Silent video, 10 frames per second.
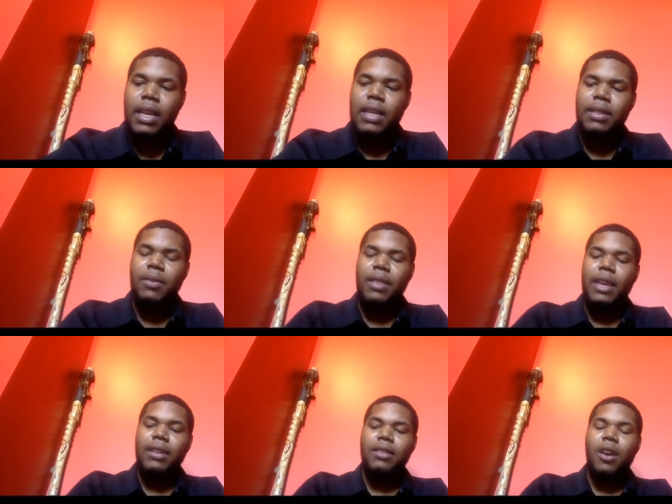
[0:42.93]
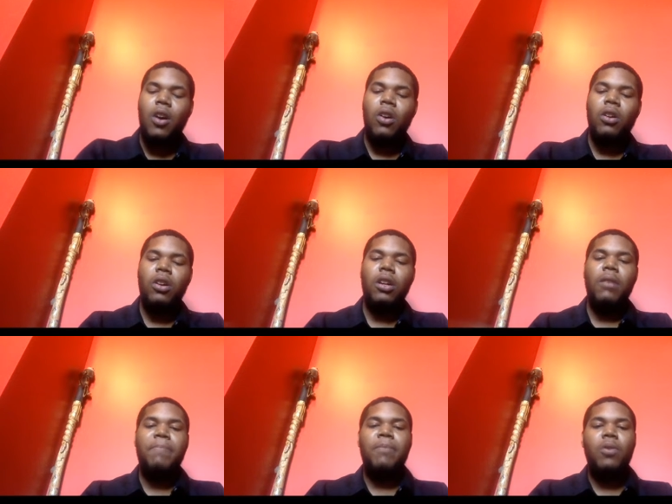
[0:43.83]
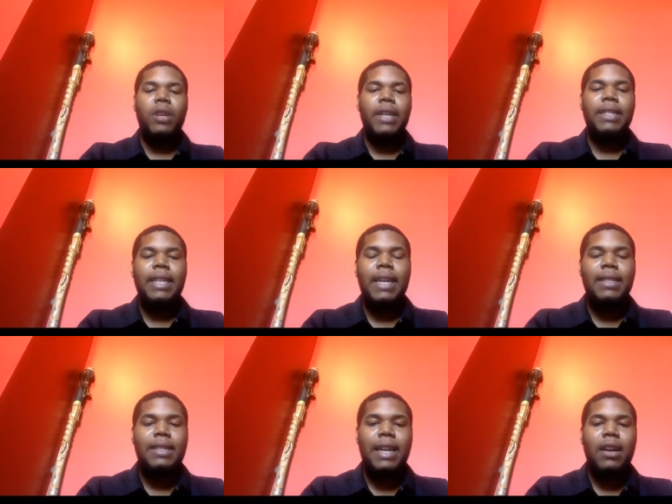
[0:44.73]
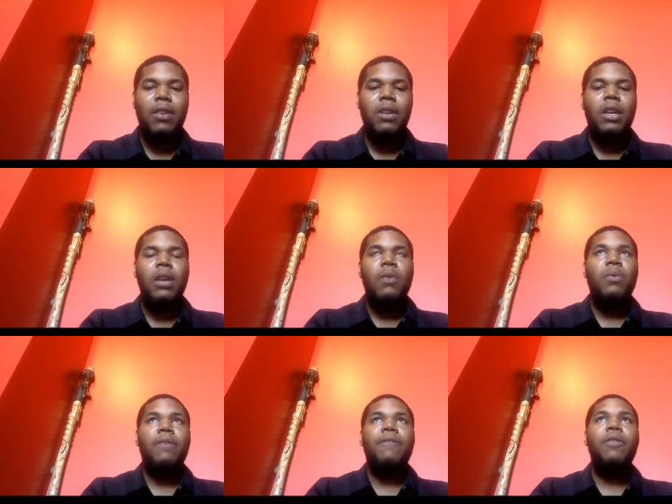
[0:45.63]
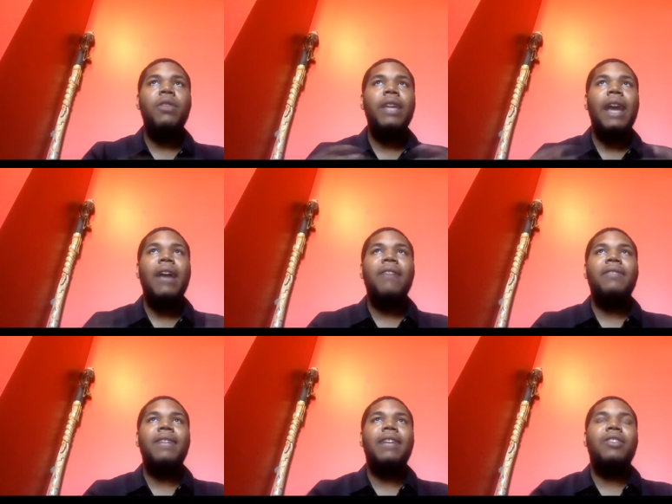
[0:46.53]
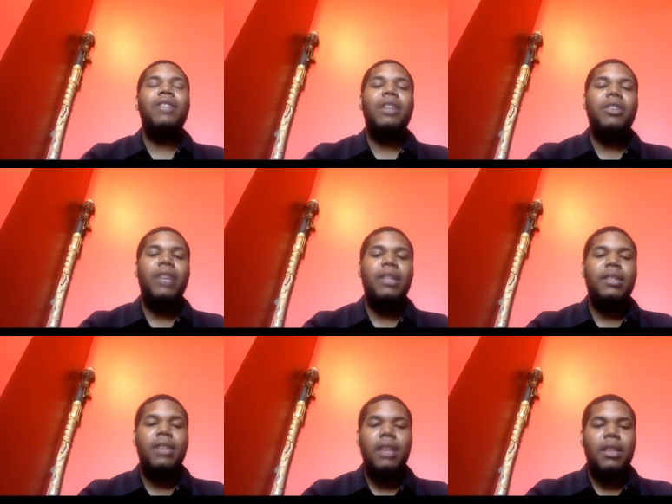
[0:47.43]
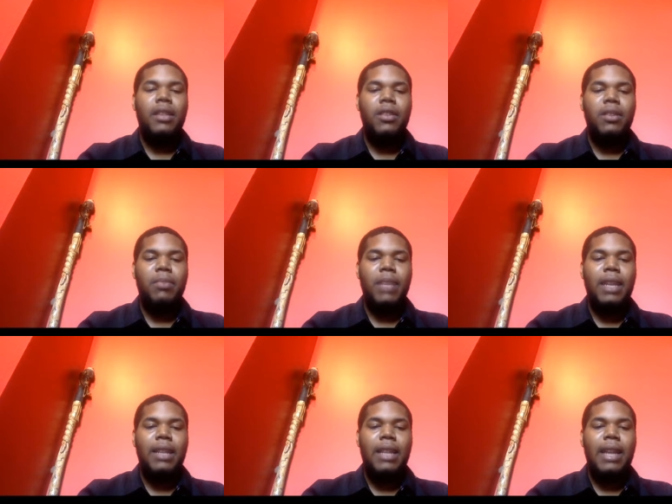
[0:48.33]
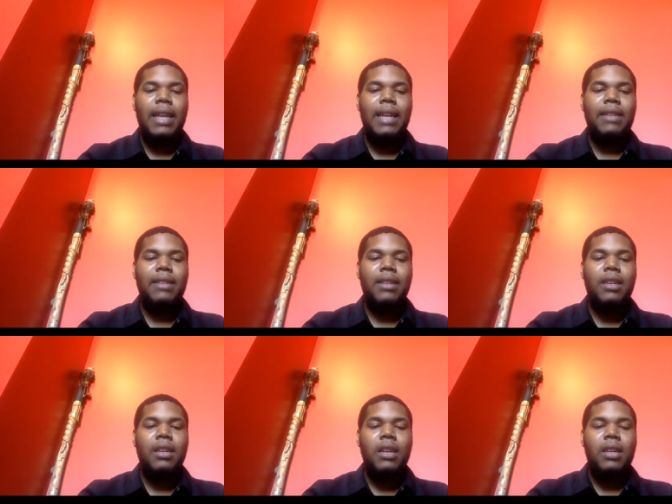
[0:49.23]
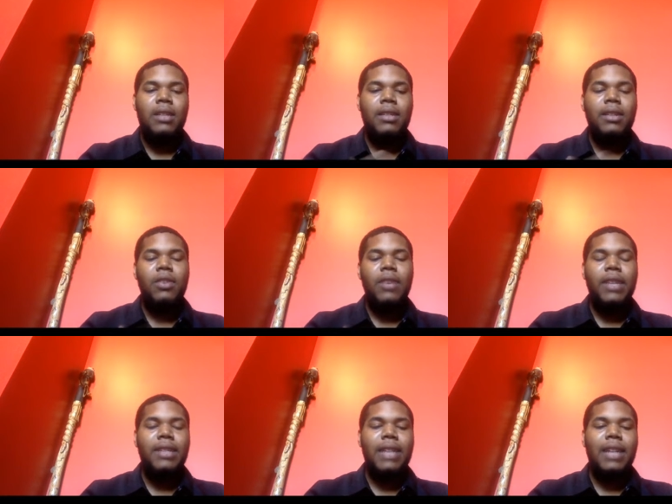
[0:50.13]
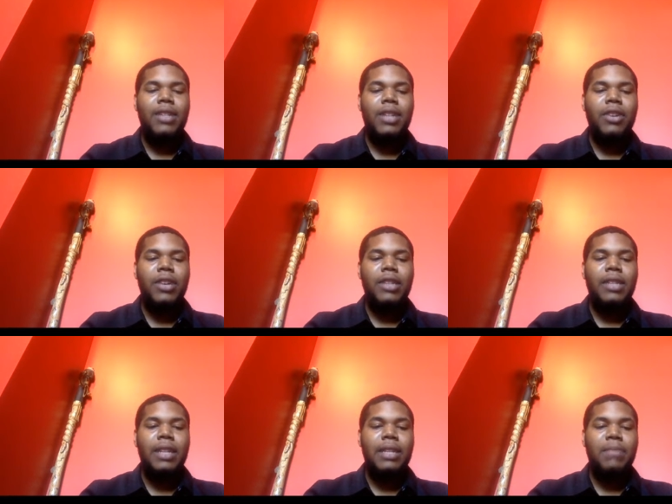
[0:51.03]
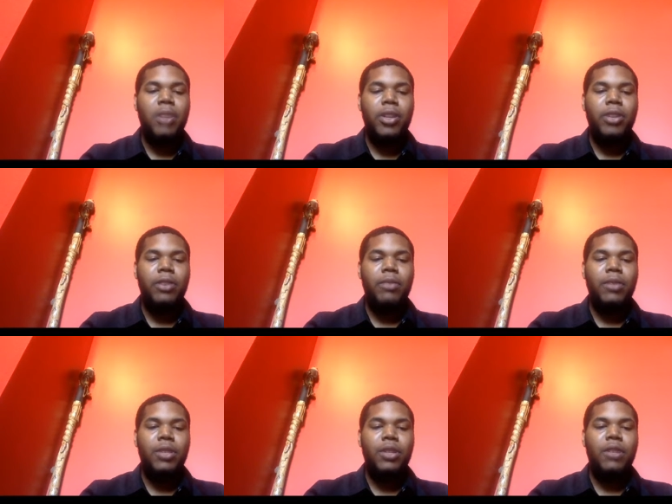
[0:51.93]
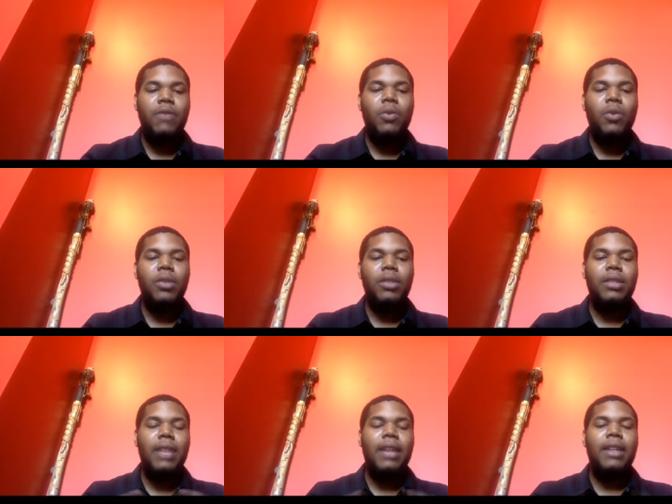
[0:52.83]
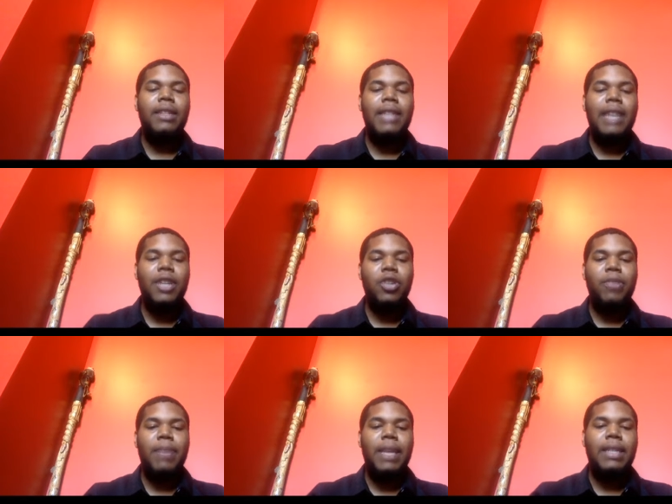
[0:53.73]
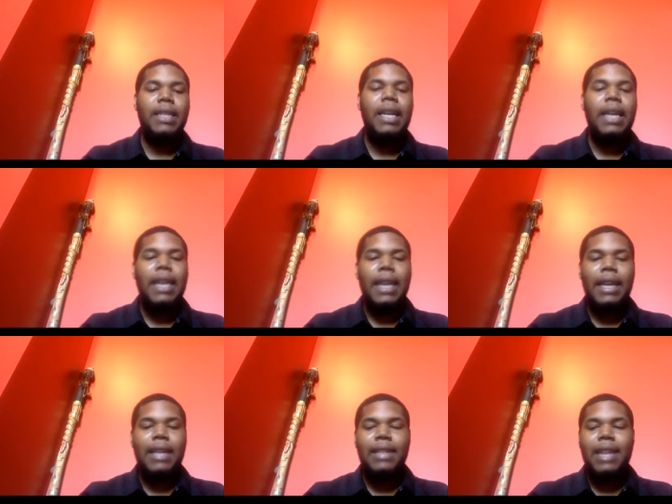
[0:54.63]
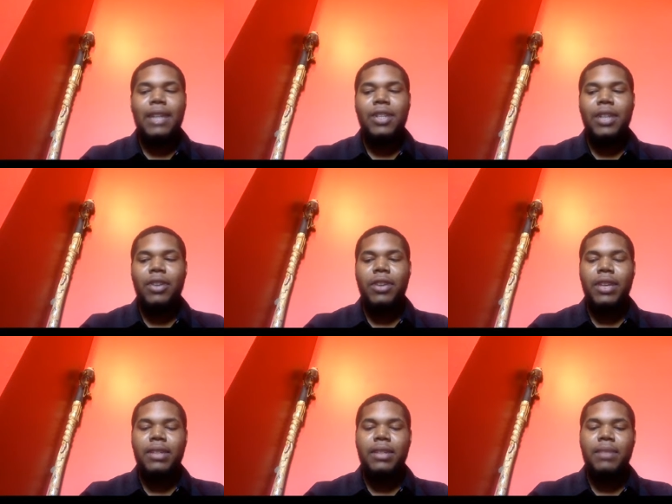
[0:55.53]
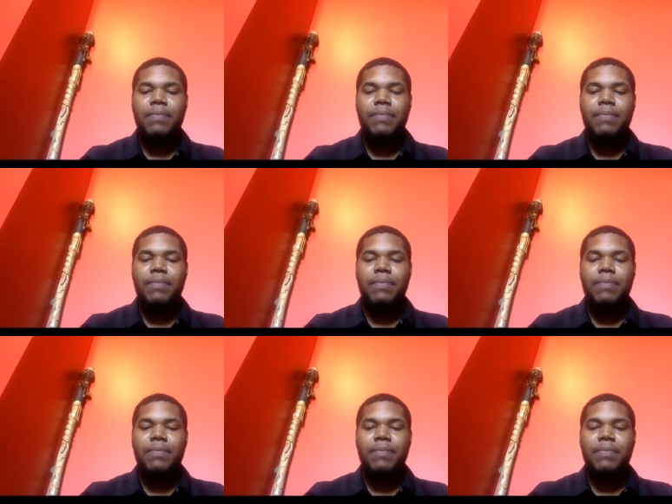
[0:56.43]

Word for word: So things are more intense now. We're fully out of Sagittarius. The only planet that is Still in Sagittarius is Mercury, which of course is in detriment in Sagittarius.